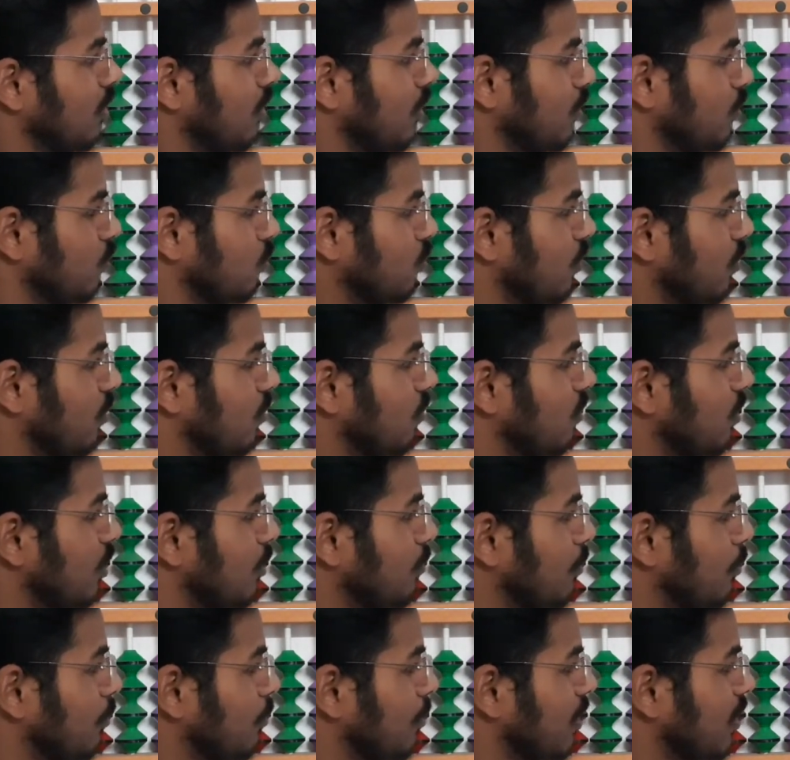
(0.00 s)
You don't
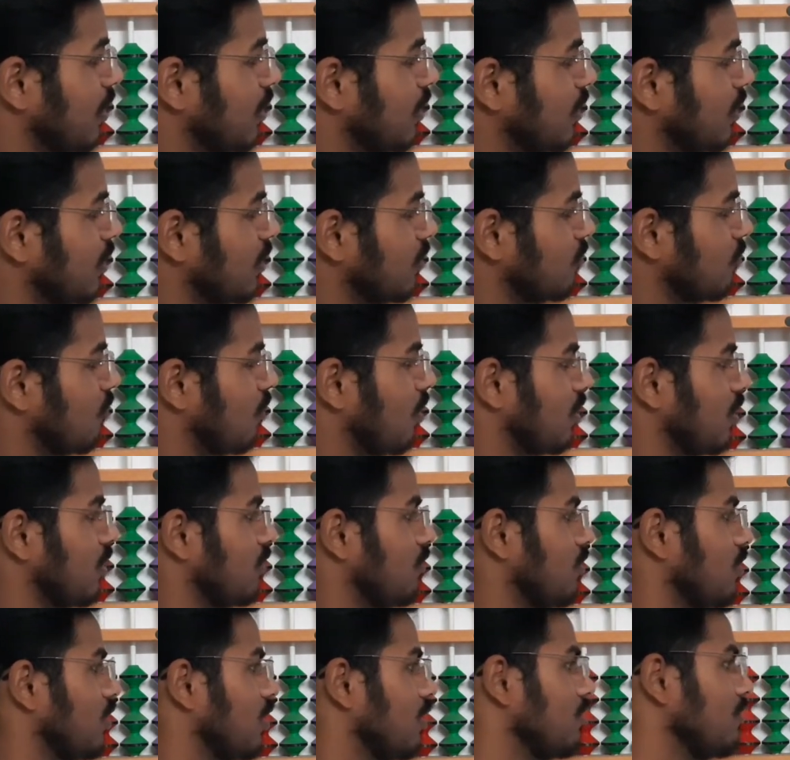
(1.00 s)
remember anything whatever
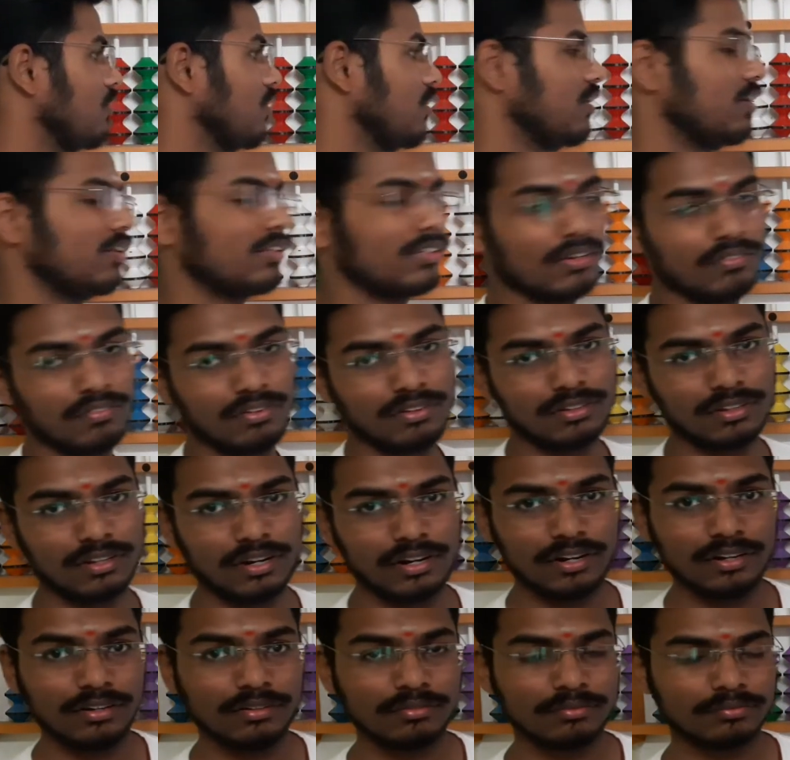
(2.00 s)
you have learned in 7th
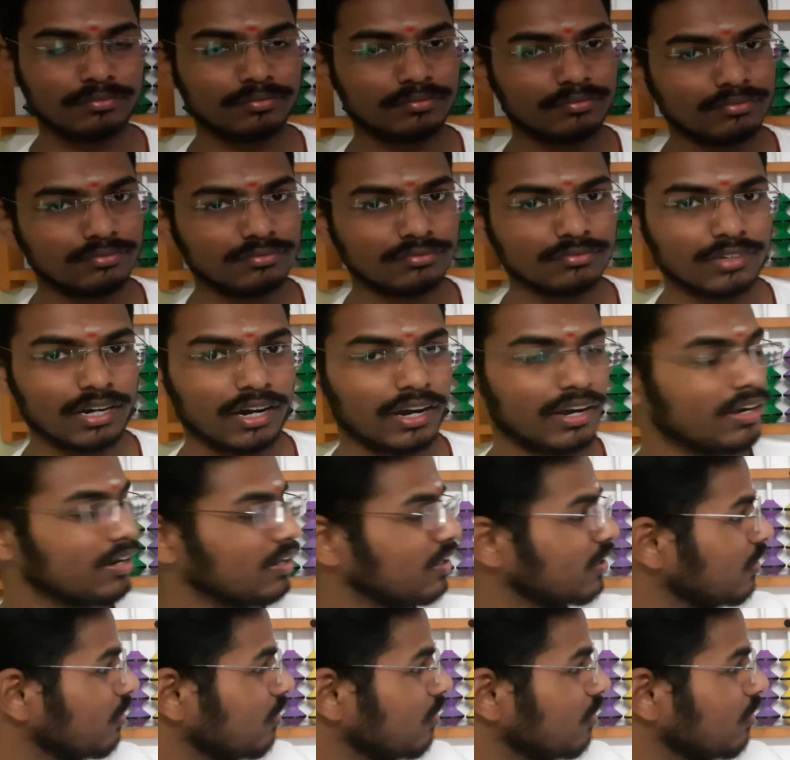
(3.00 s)
grade, right?